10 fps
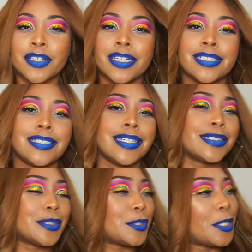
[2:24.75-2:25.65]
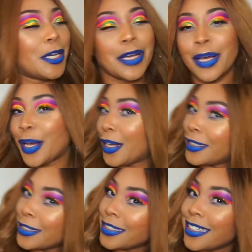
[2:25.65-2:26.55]
It's just,
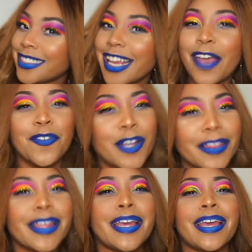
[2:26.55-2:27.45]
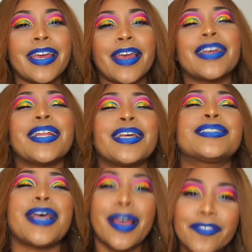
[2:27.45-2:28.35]
honey, it's everything. It
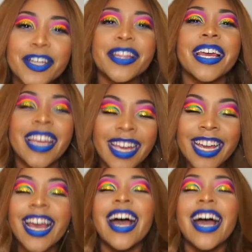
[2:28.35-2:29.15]
is everything.